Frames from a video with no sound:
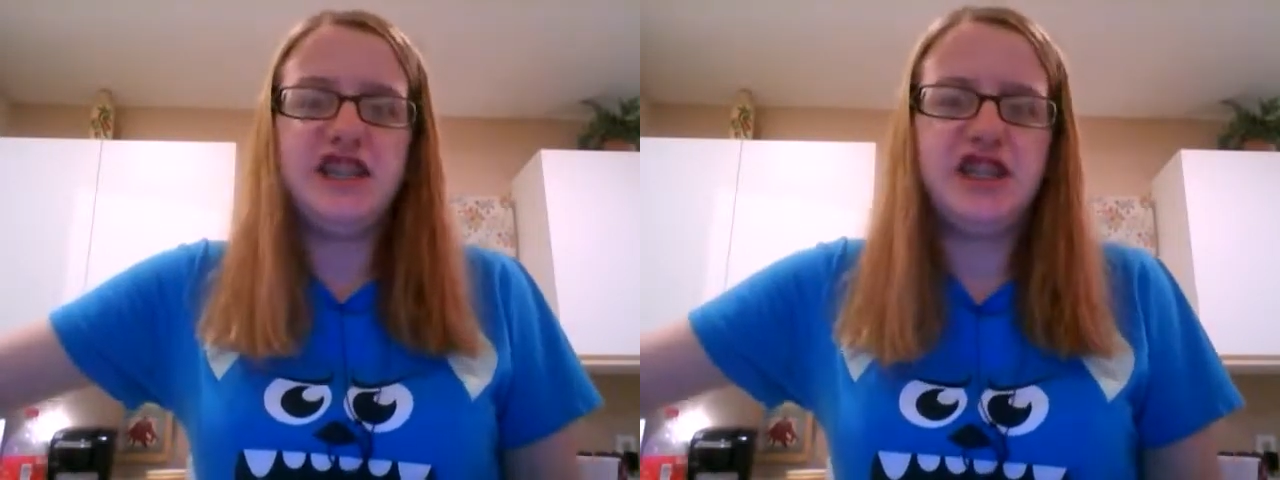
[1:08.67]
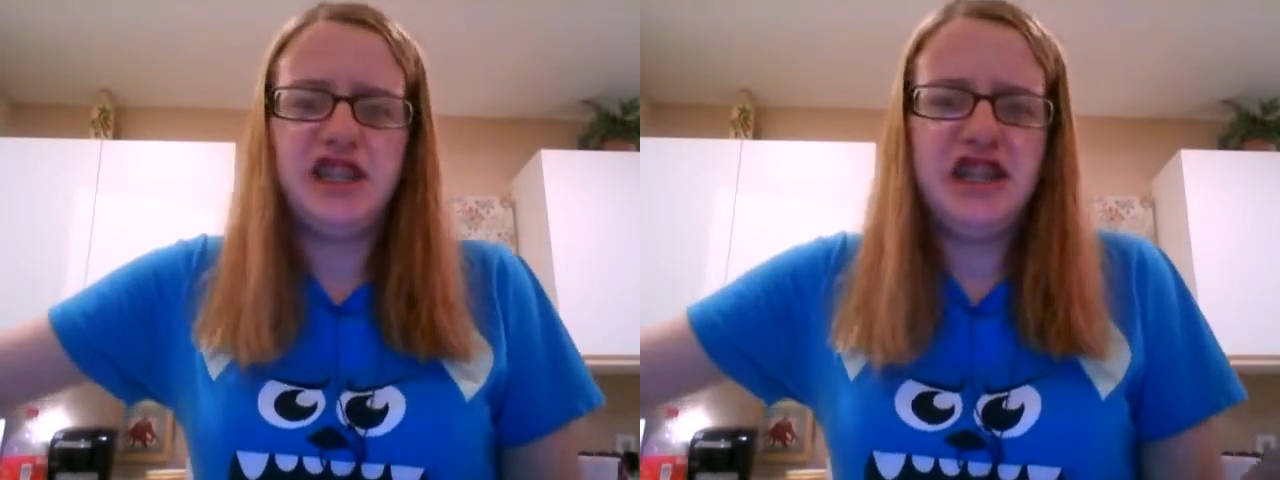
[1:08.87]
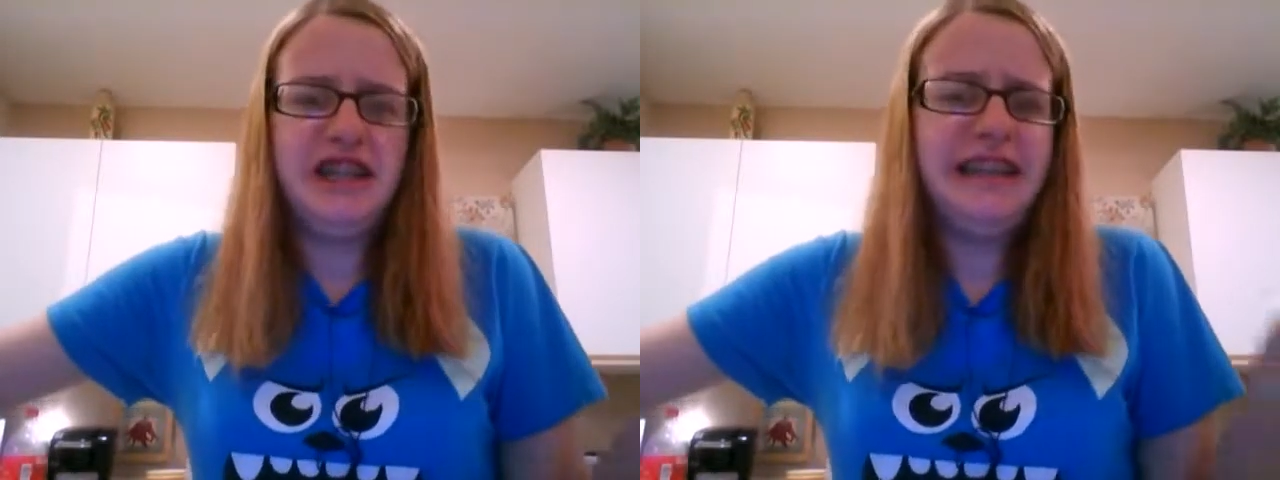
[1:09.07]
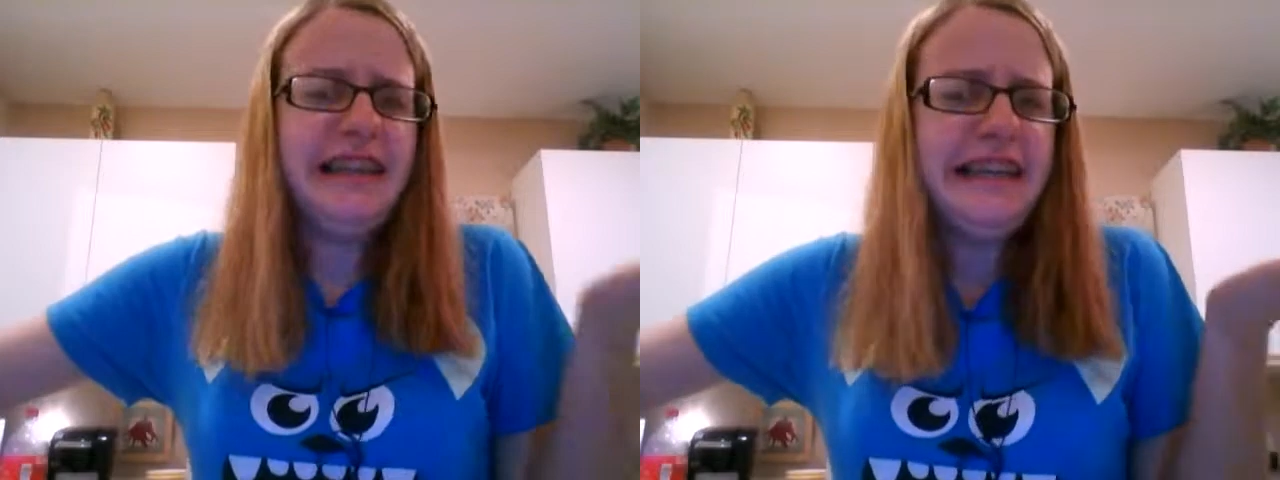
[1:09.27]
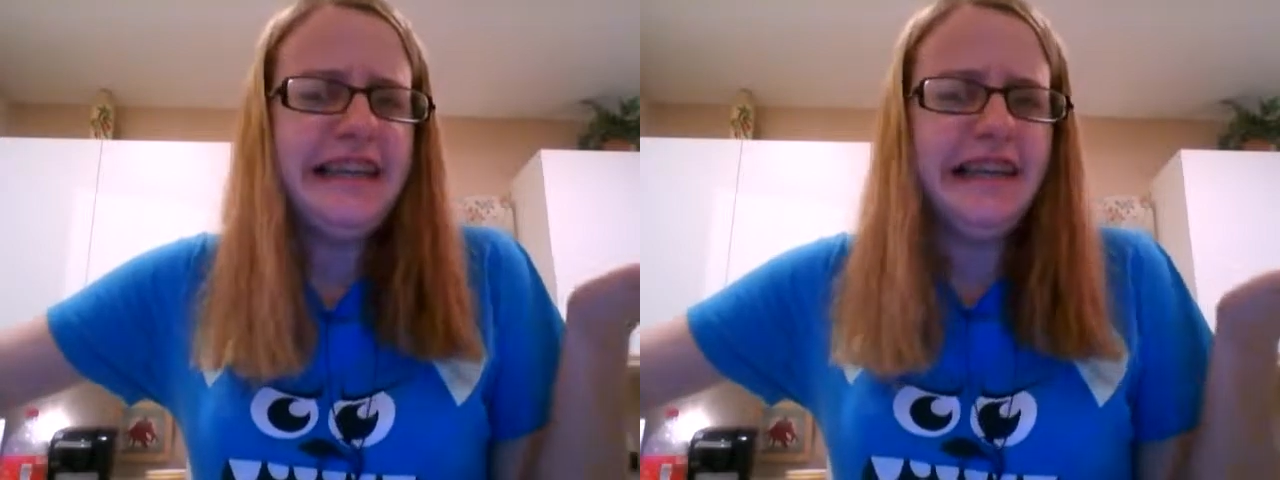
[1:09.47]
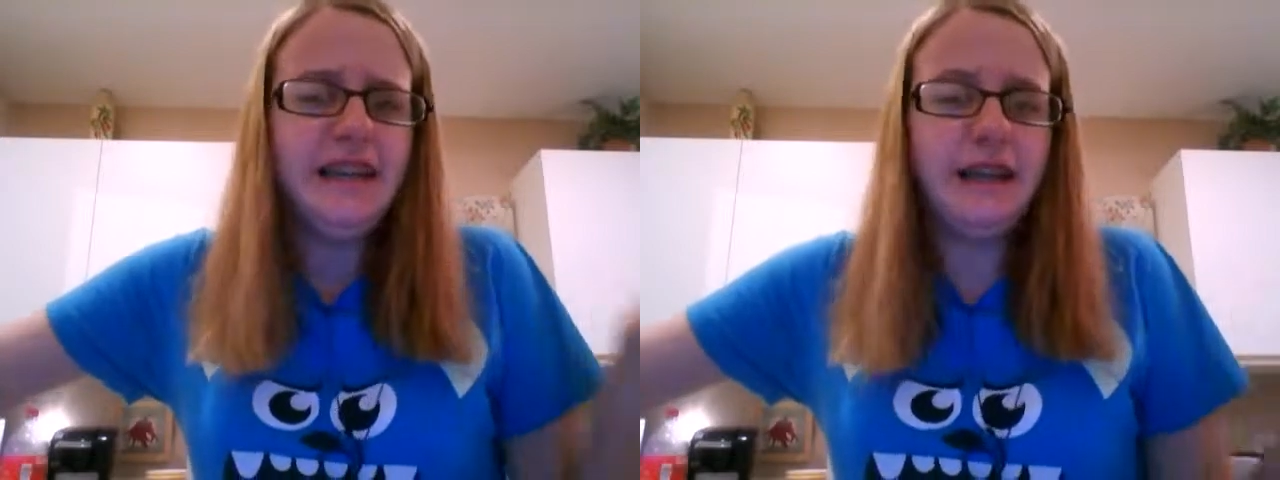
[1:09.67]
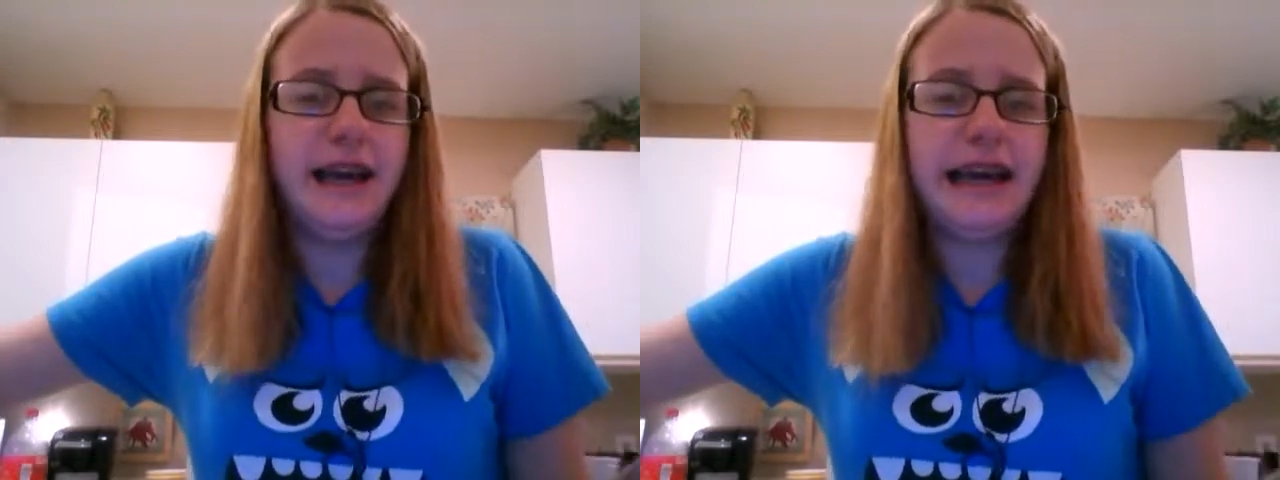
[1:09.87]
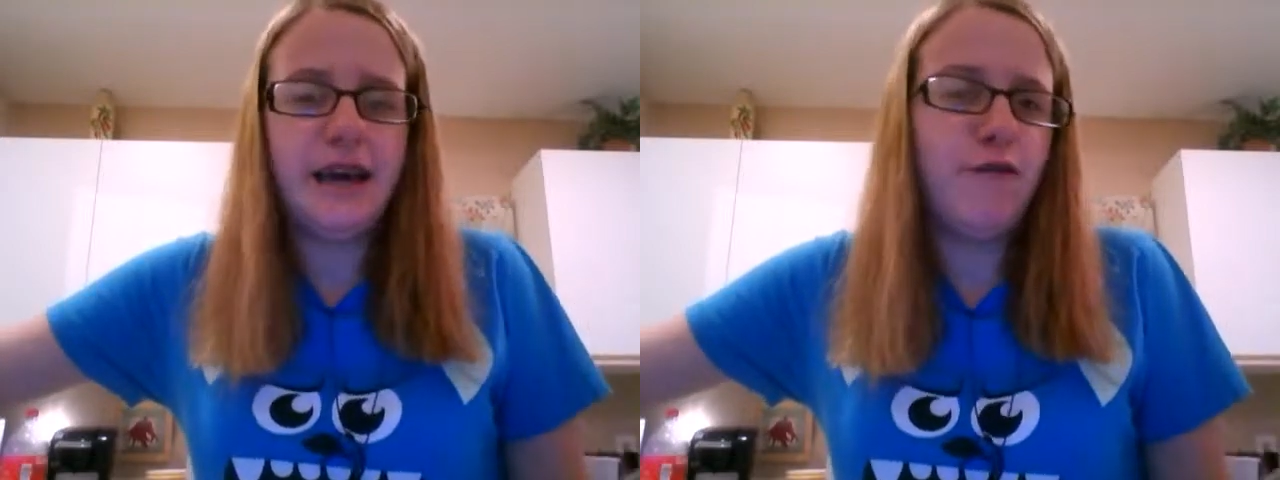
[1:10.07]
chilly,
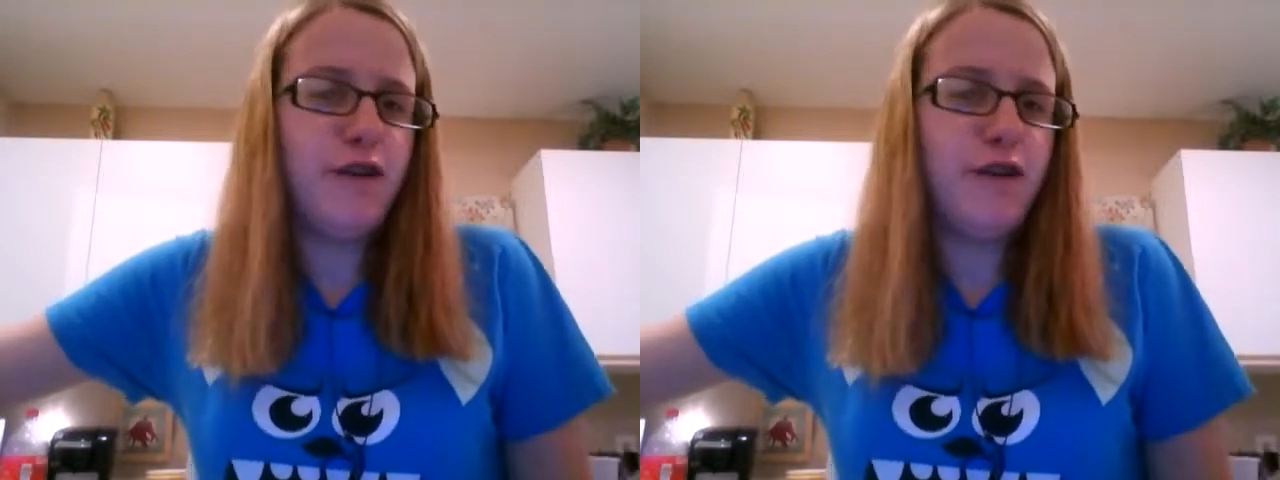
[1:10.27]
like, it